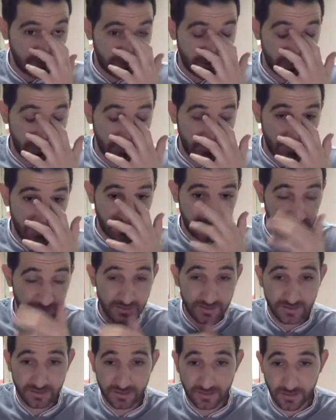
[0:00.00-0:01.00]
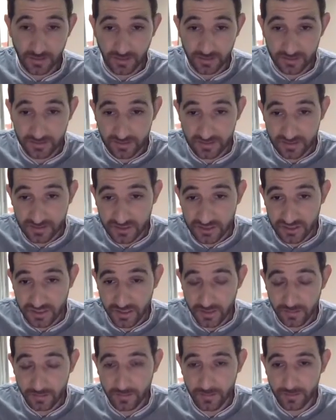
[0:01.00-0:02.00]
So this is, and
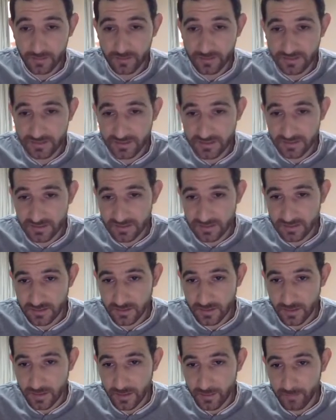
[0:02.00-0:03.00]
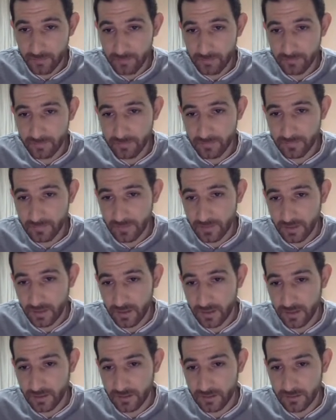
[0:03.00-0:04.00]
check that this is M
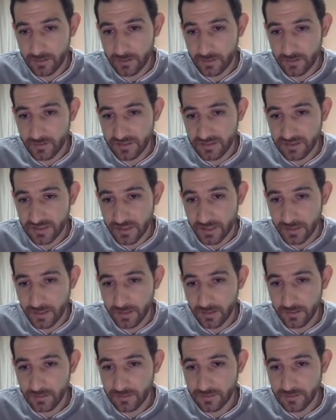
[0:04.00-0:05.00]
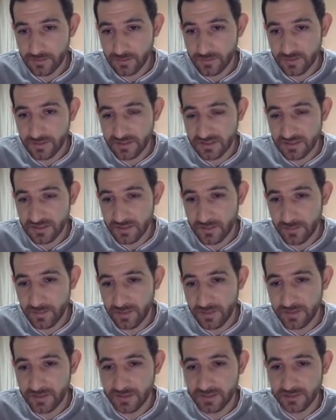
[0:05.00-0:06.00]
A cross A. So this is the
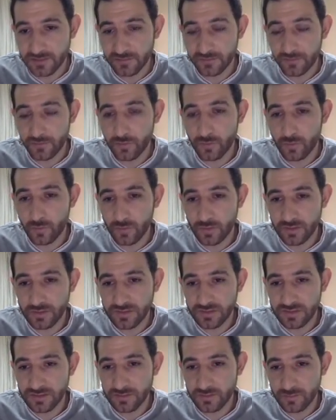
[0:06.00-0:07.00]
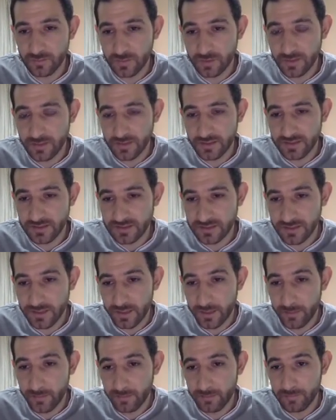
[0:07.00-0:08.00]
matrix of all 1s minus
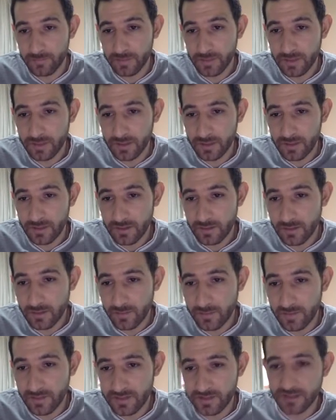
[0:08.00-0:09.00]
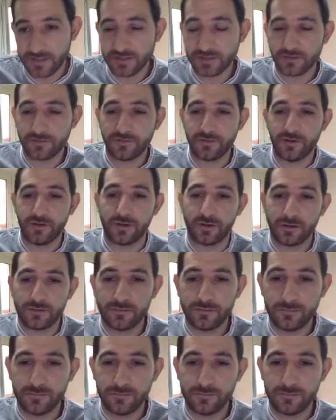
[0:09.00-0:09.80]
M, the matrix of R.